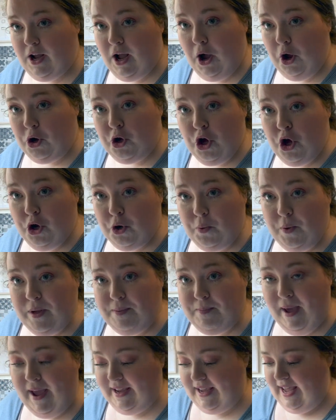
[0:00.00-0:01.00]
cook with
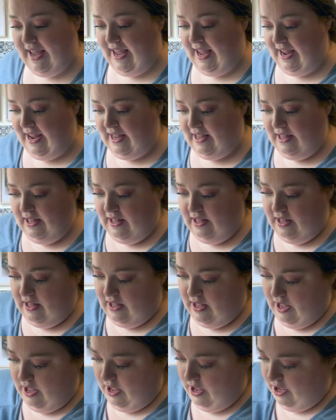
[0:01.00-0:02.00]
Becky?
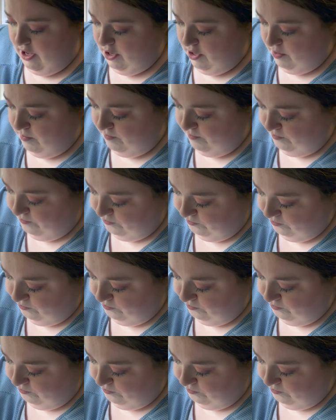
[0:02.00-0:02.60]
Um,